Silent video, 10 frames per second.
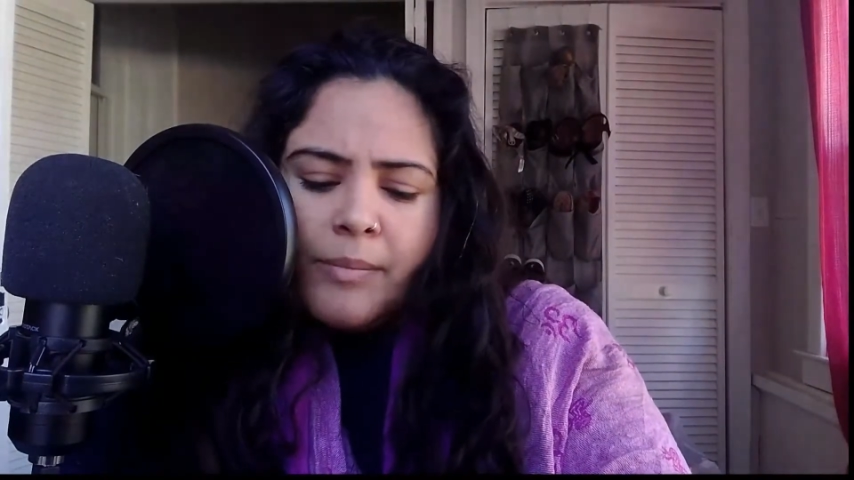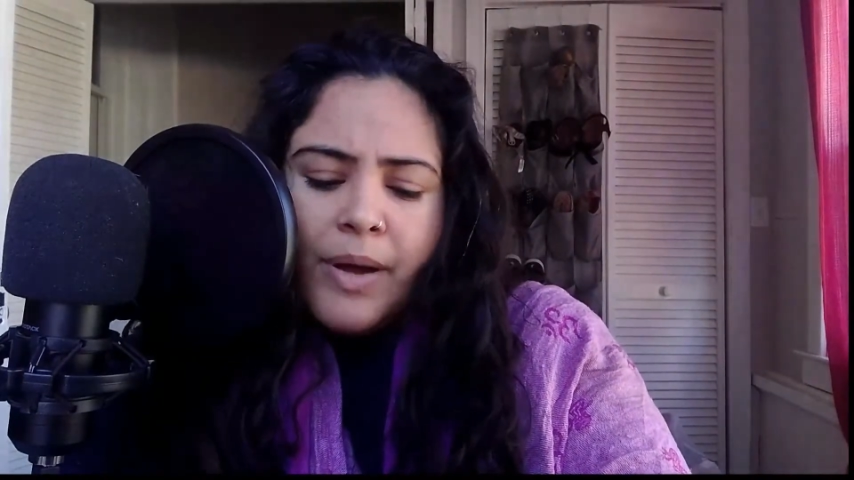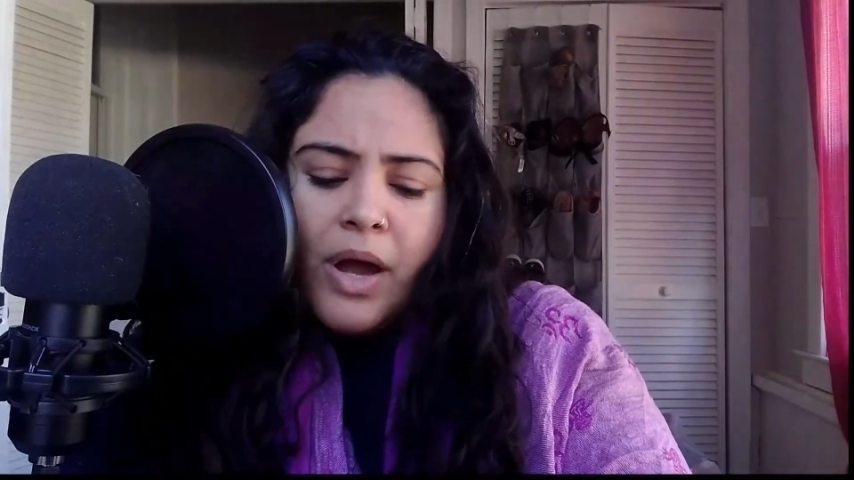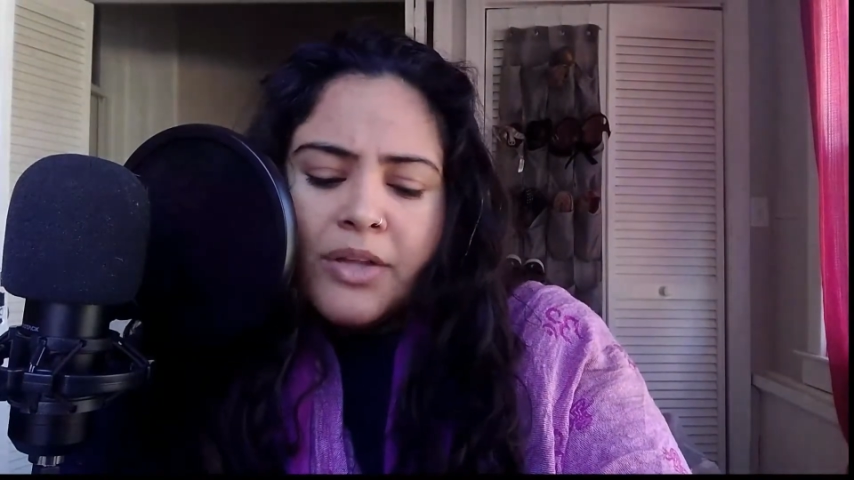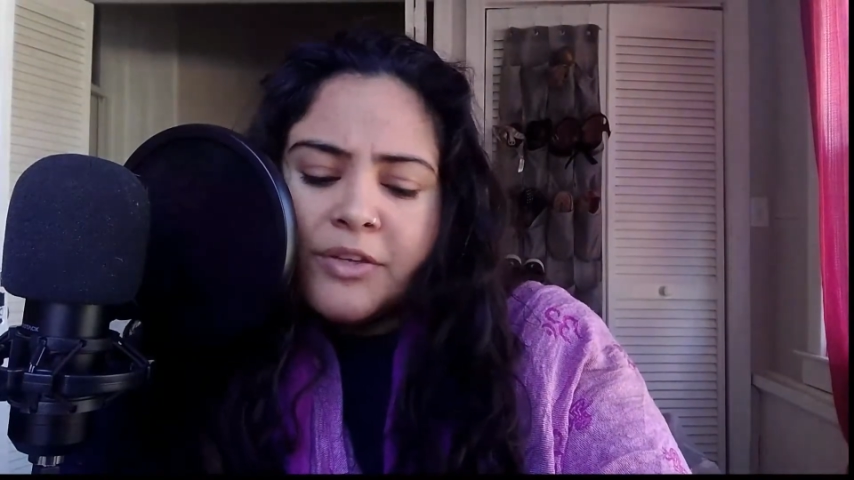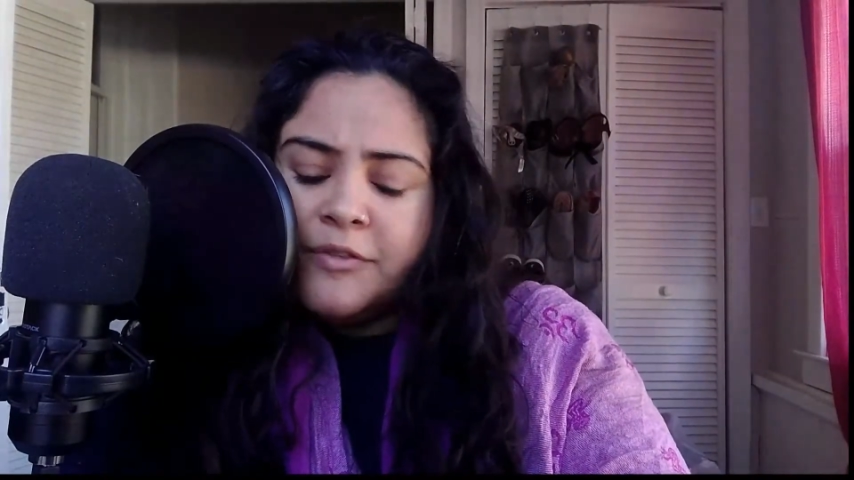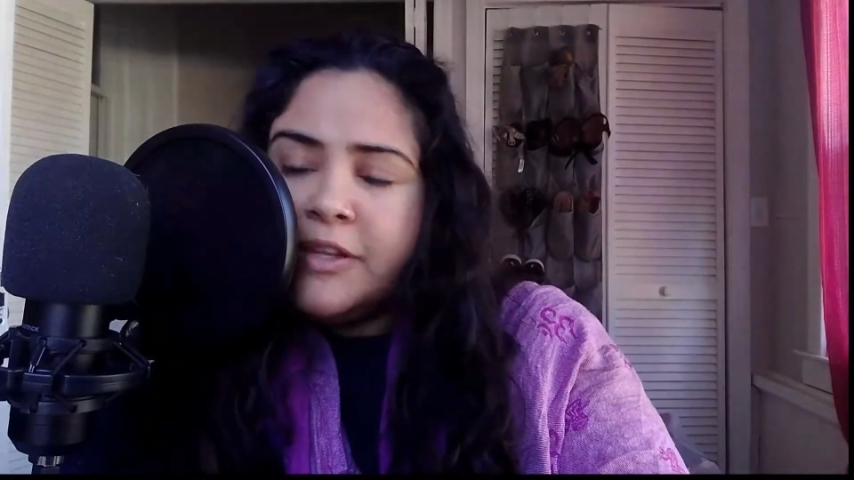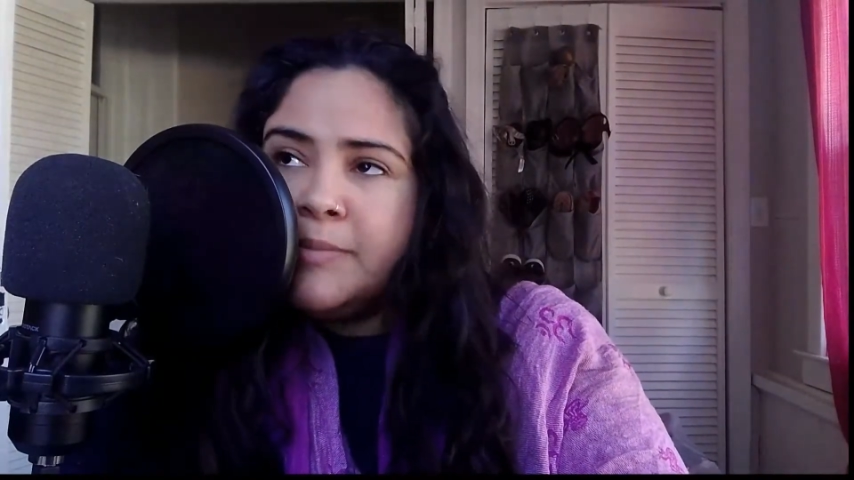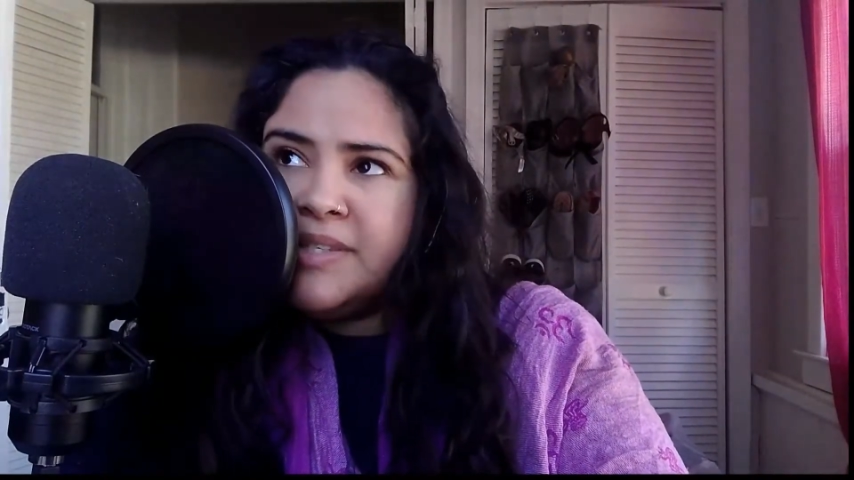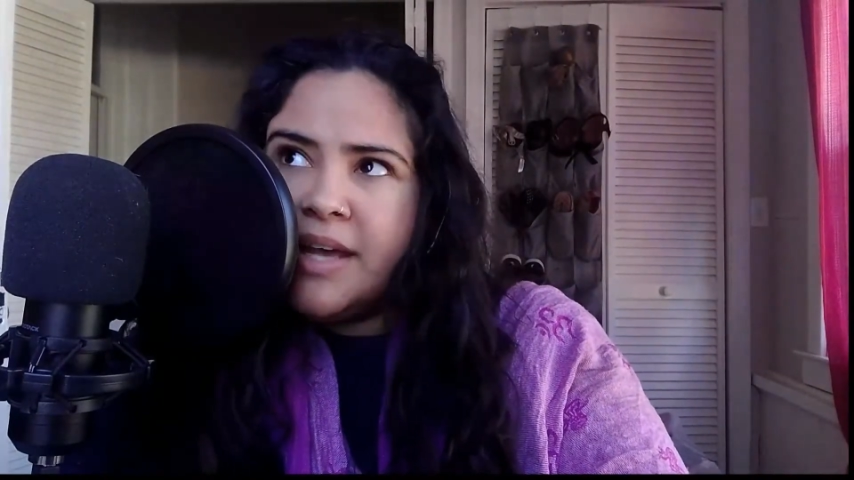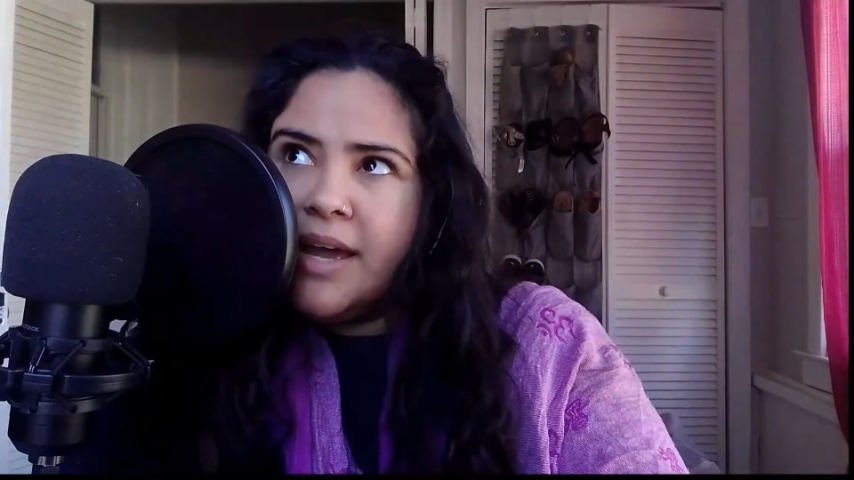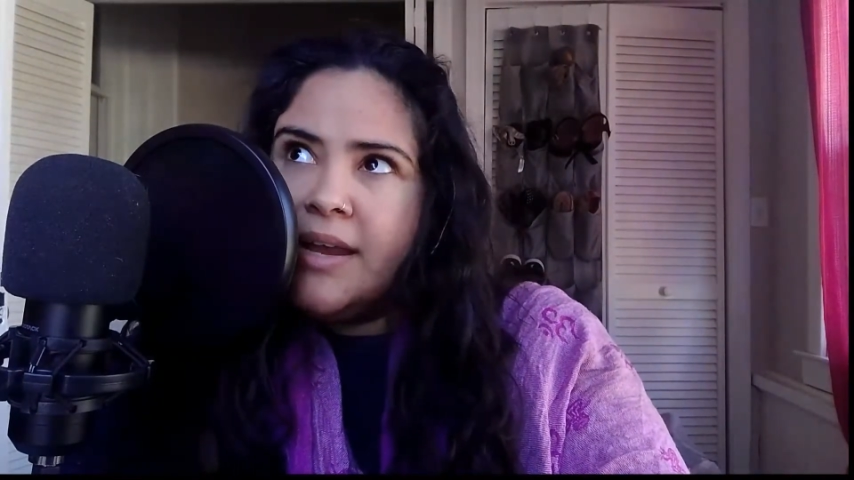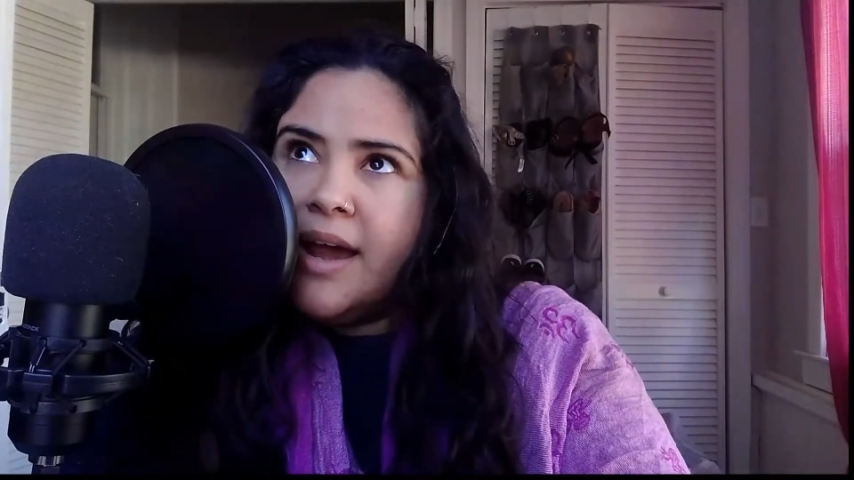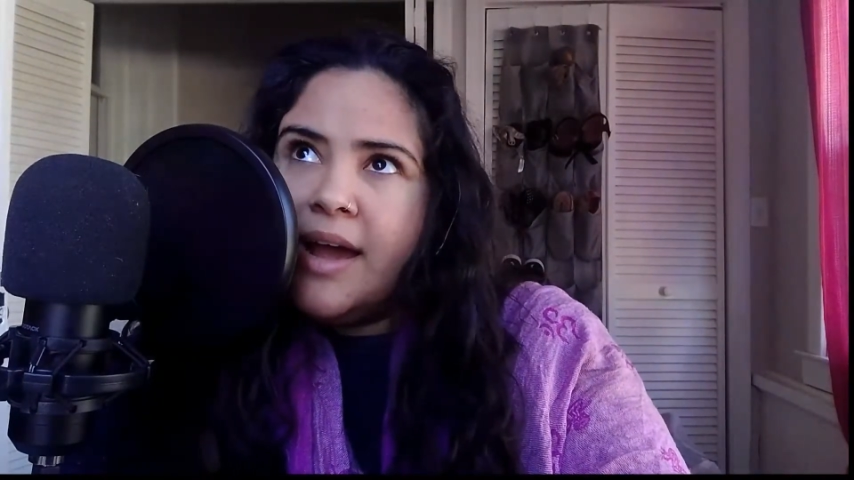But on the flip side,